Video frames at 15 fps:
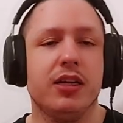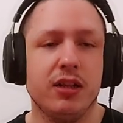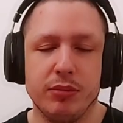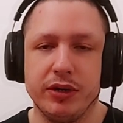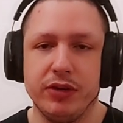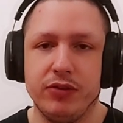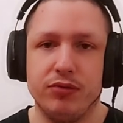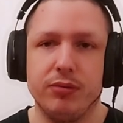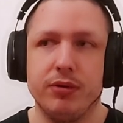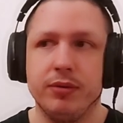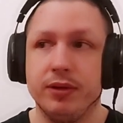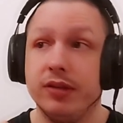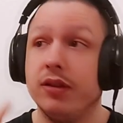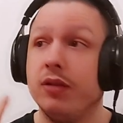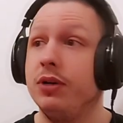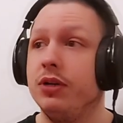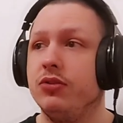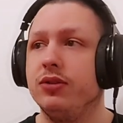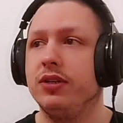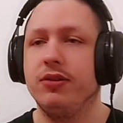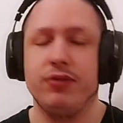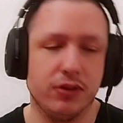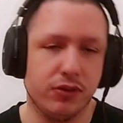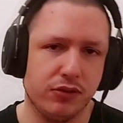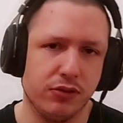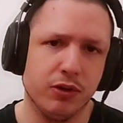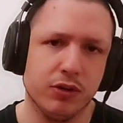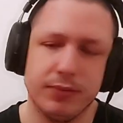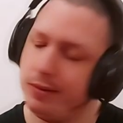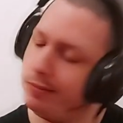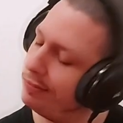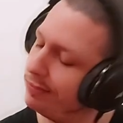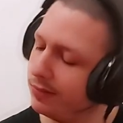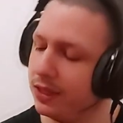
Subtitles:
my stream element and Patreon if you want to support me.